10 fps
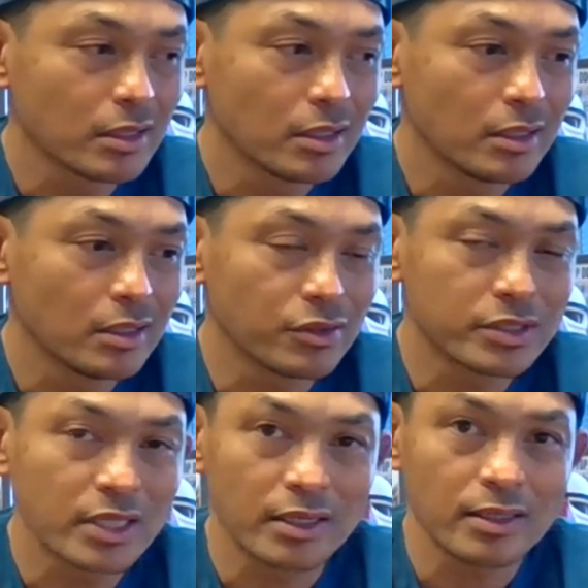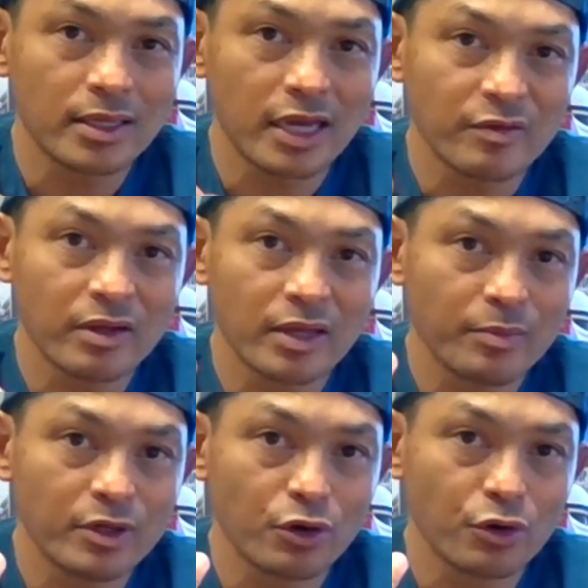You know, it's kind of gave it gave me
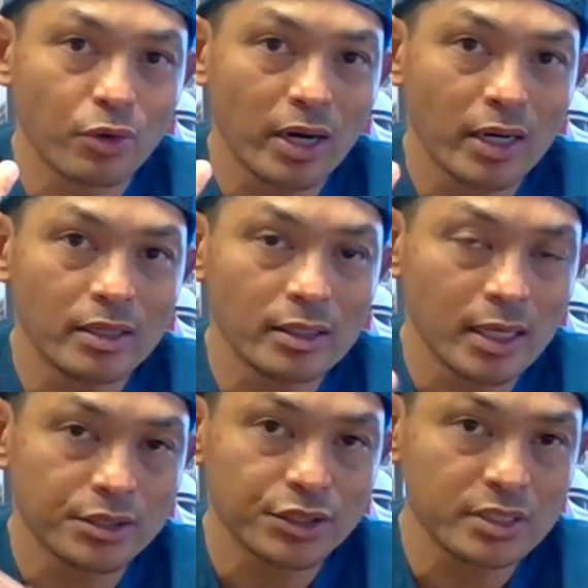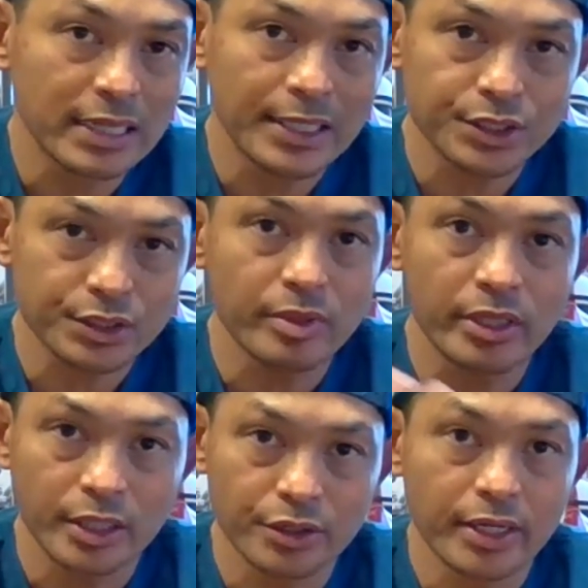notoriety, not just nationally but
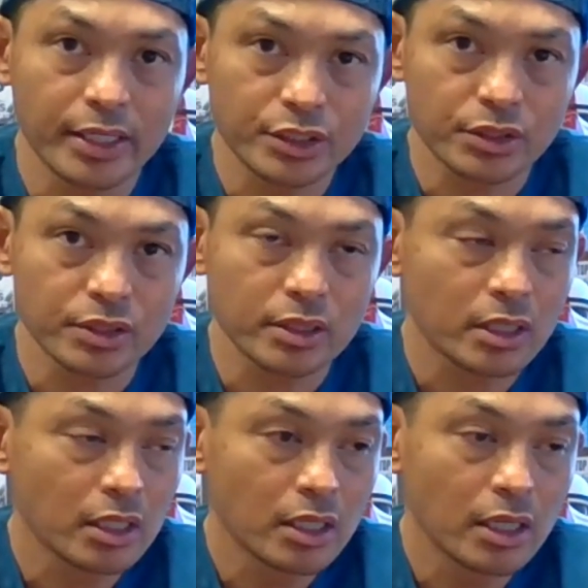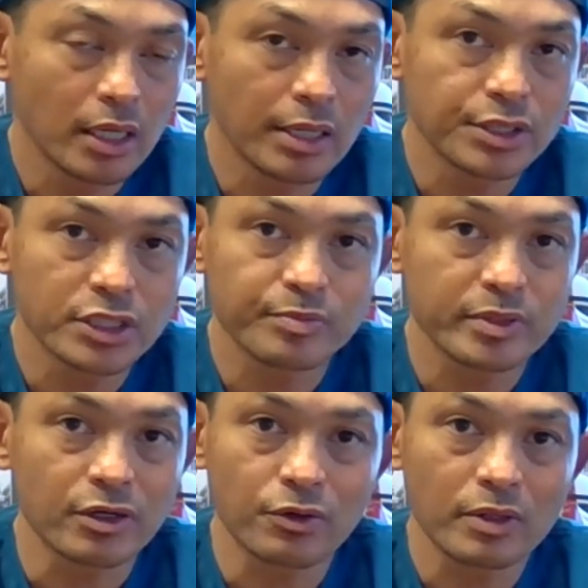internationally, and it's yes. just been
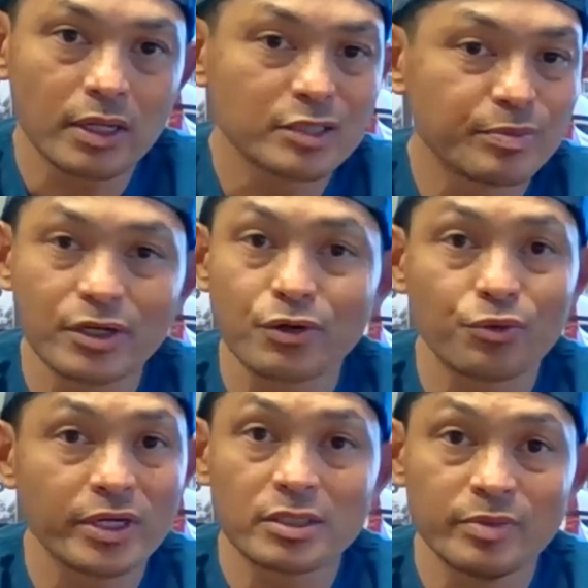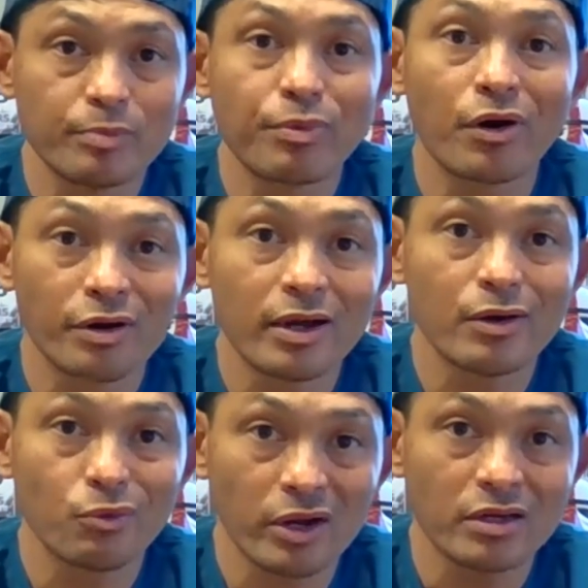it's been great to be a part of that
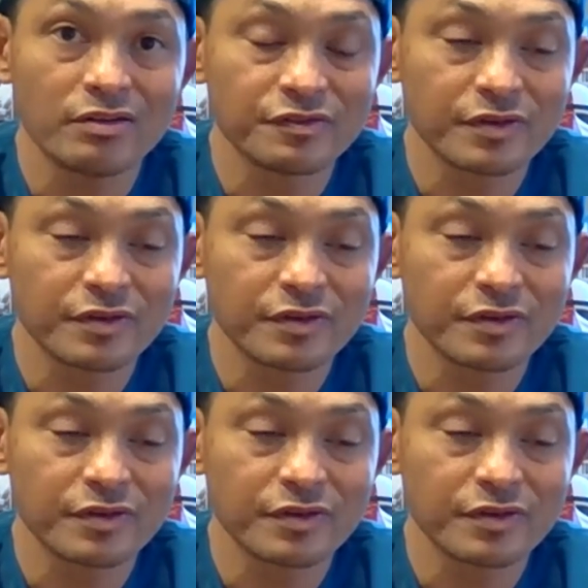wave.